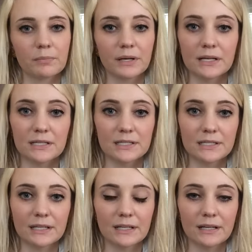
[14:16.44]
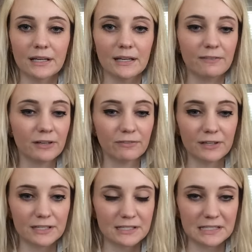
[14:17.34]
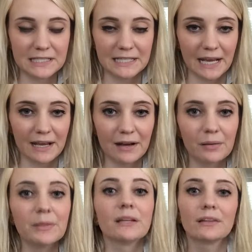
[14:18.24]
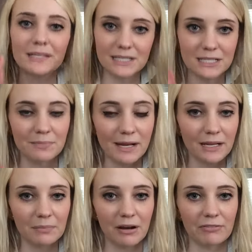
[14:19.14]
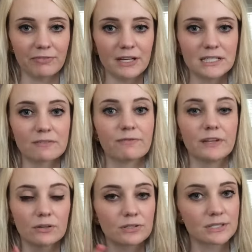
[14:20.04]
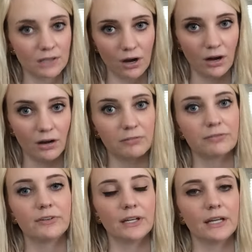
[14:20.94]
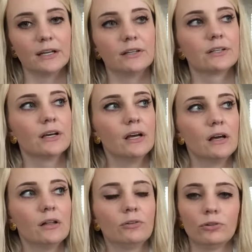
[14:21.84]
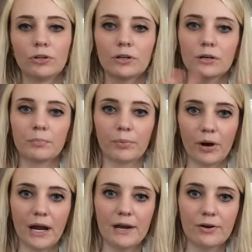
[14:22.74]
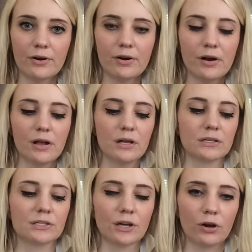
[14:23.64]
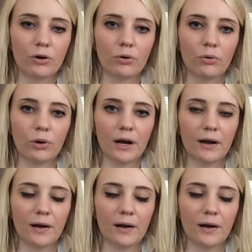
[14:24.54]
because even if it is a scam, at least it's making my face feel soft and look brighter. So